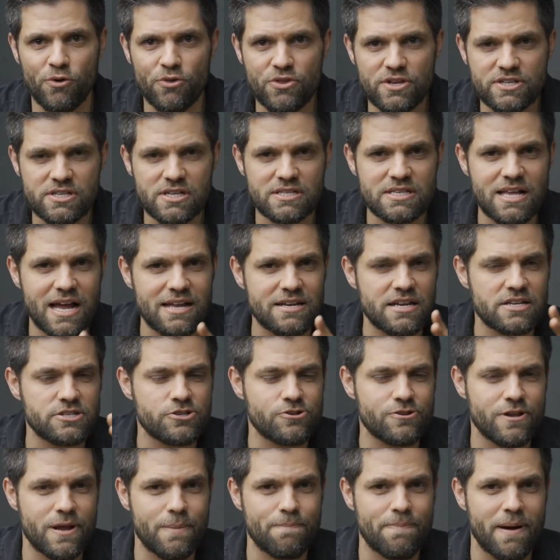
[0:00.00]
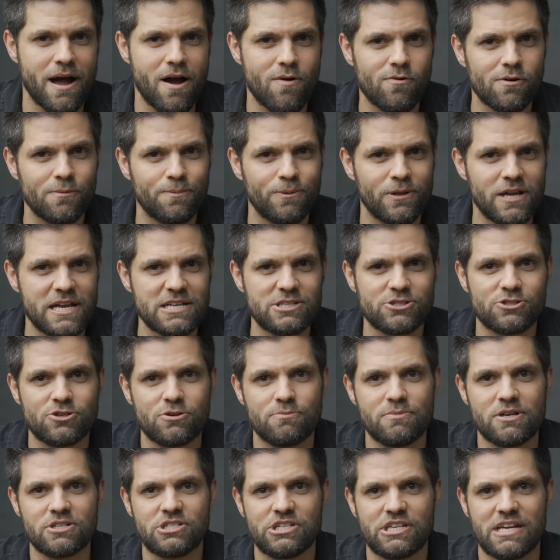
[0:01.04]
This is not necessarily a power play so
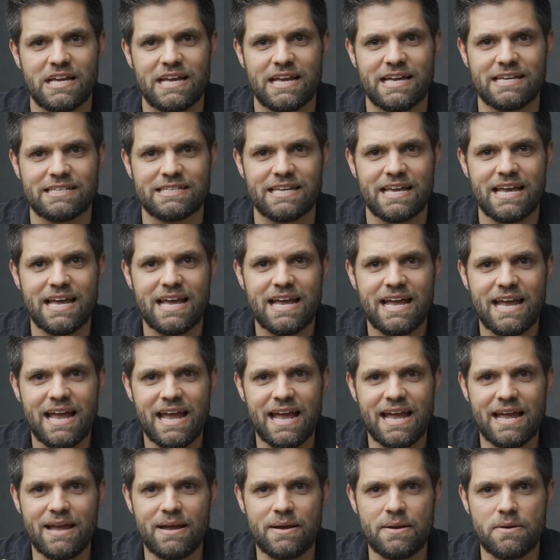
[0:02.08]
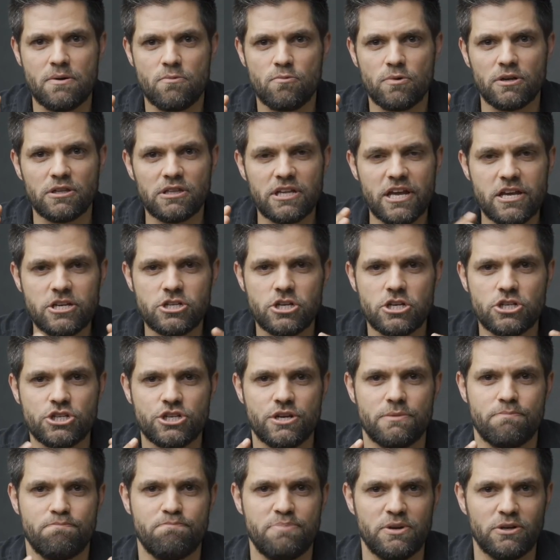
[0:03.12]
much as a
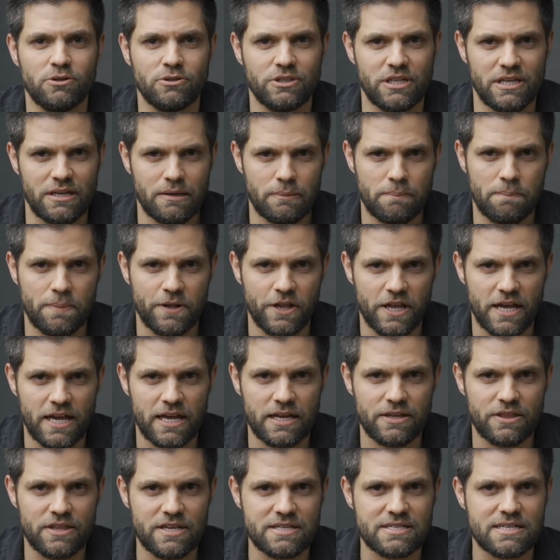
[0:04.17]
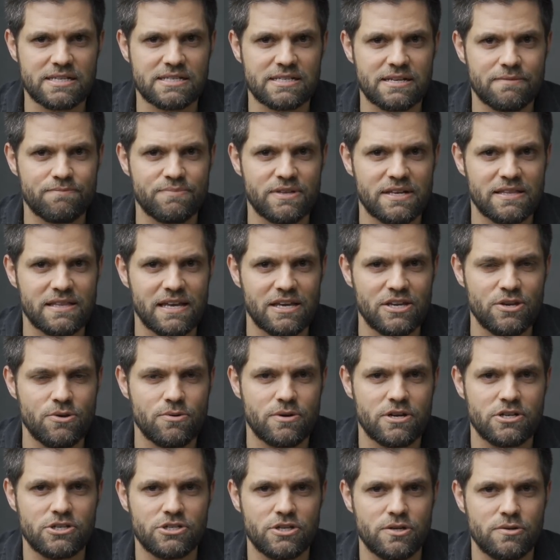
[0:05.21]
relationship building play. This is something that you
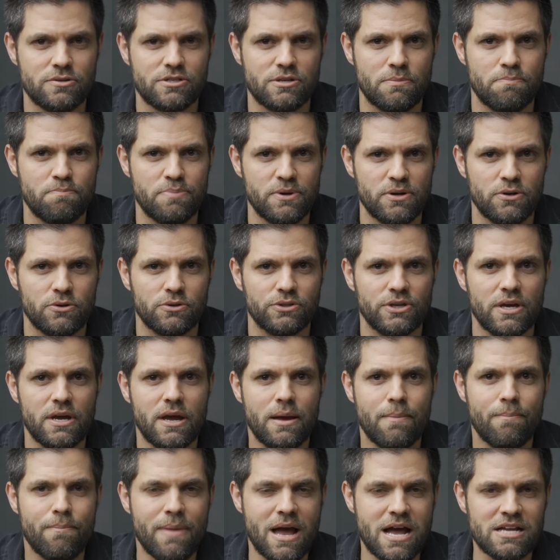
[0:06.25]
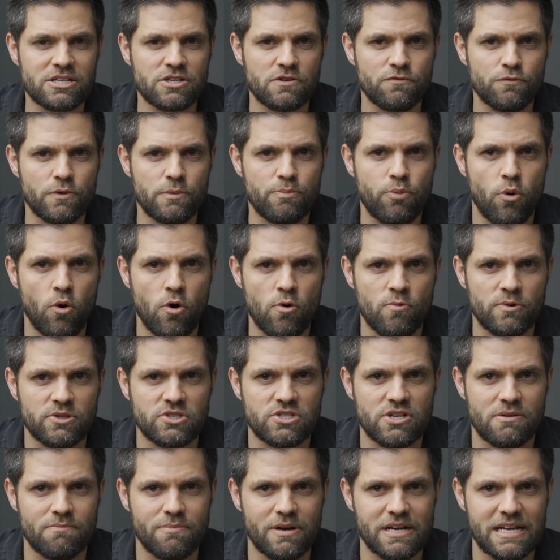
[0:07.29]
can do to build massive rapport with
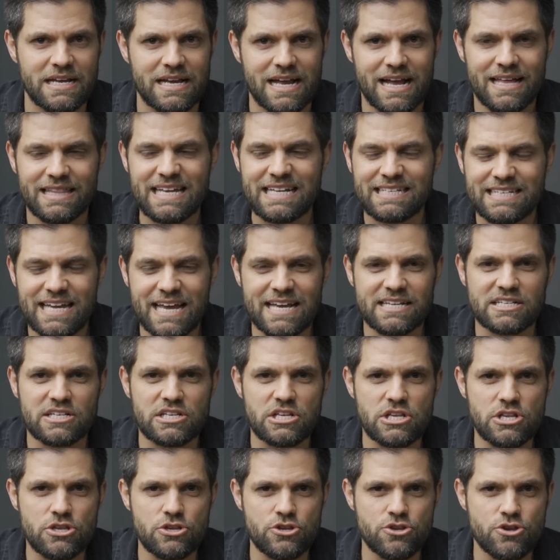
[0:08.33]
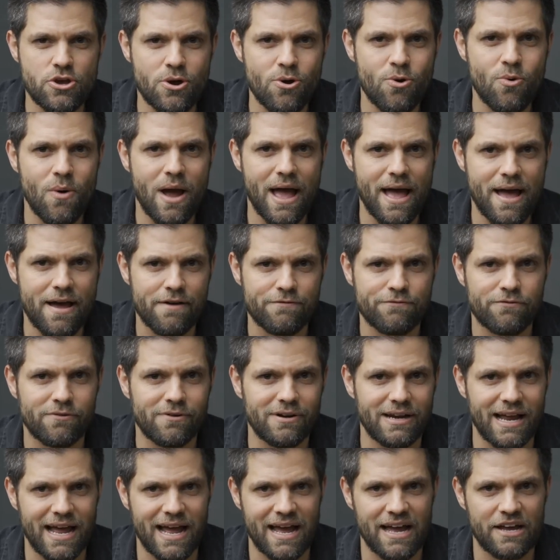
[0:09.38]
somebody that takes no
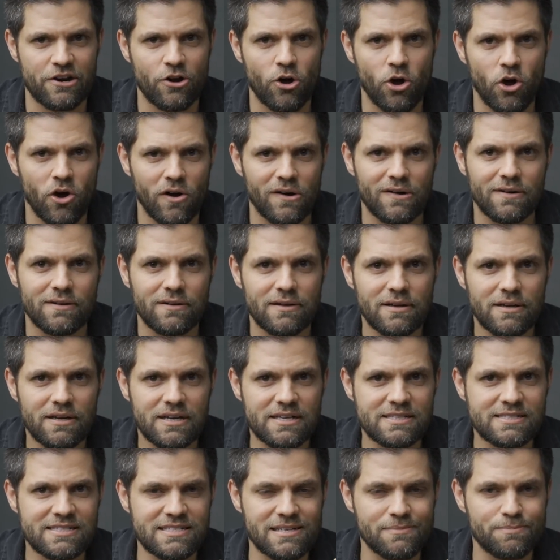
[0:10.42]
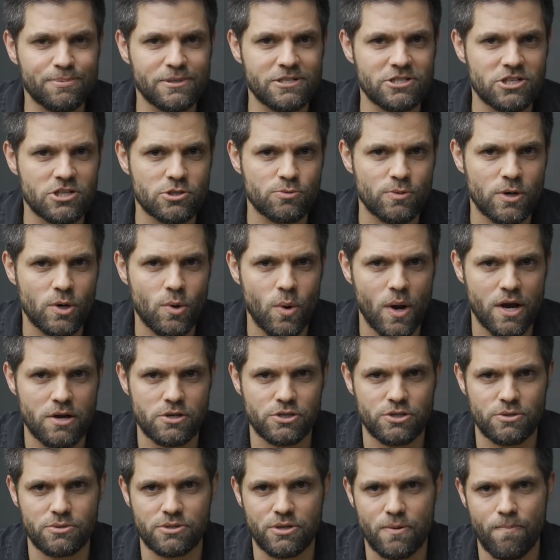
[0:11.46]
effort at all. It simply just
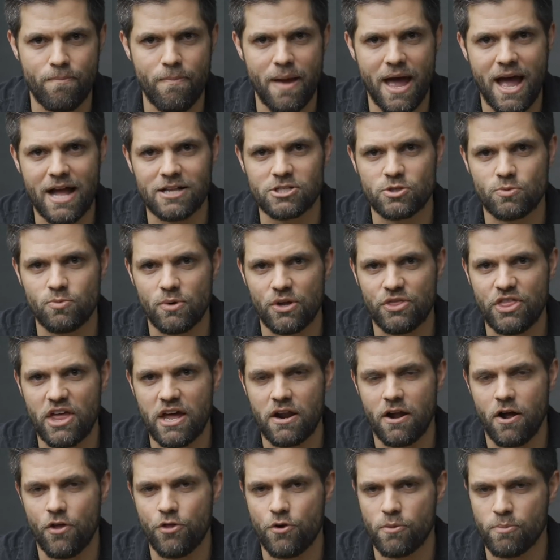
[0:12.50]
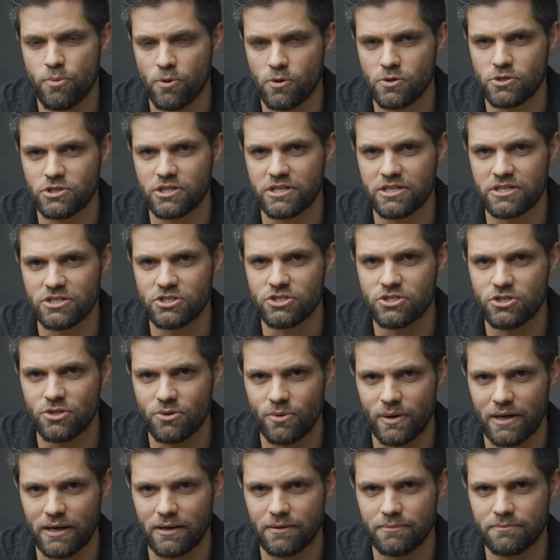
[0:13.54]
requires you to match what that other person is
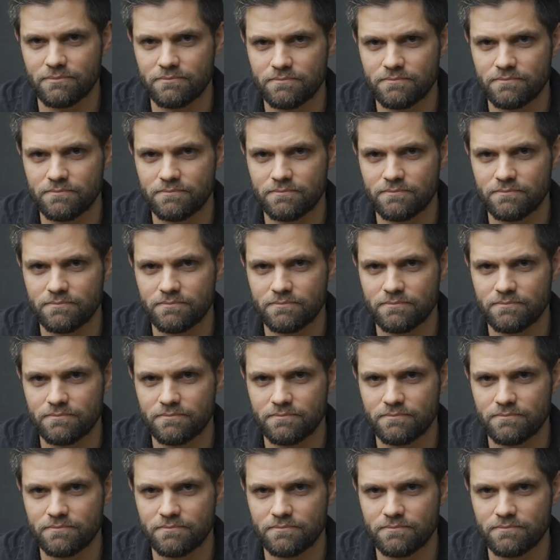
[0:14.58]
doing.